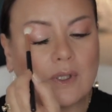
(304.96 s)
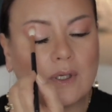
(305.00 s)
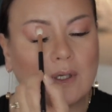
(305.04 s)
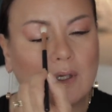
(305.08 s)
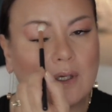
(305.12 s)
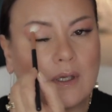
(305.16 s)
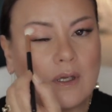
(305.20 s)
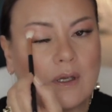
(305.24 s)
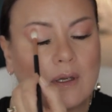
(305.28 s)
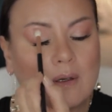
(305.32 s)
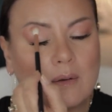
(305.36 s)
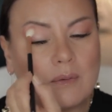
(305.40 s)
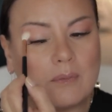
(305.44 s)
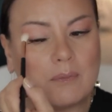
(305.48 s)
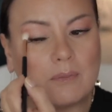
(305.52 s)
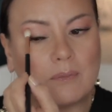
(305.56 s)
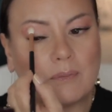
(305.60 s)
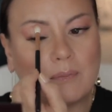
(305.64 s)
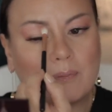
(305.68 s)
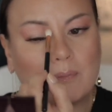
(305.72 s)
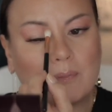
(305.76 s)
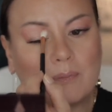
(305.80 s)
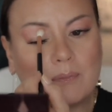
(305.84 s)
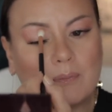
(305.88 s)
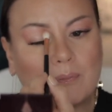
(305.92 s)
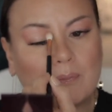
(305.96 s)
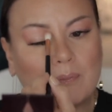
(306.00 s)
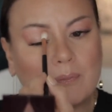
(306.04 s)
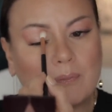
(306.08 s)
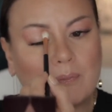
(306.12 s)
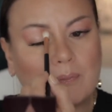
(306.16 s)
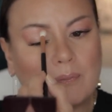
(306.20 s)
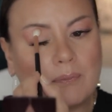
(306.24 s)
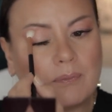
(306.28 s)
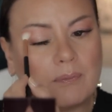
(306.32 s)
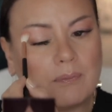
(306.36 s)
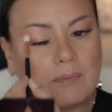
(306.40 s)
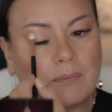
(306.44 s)

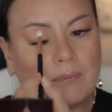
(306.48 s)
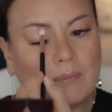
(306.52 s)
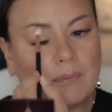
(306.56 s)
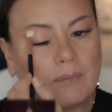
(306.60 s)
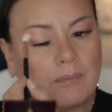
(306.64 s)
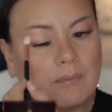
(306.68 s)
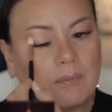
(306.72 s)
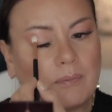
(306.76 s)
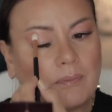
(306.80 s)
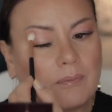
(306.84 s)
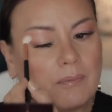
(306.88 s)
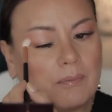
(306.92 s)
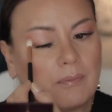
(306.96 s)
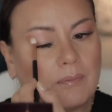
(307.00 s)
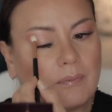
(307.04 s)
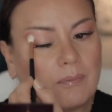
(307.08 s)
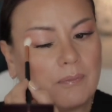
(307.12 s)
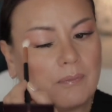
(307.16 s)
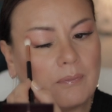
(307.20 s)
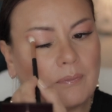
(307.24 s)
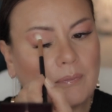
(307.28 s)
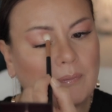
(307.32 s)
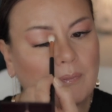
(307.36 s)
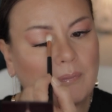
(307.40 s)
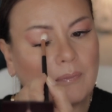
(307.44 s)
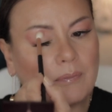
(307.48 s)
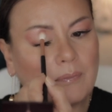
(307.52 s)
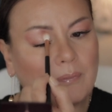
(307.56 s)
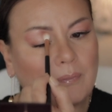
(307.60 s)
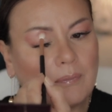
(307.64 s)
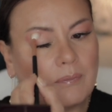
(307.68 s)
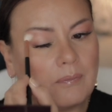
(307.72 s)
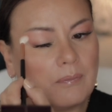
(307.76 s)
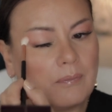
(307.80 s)
(silence)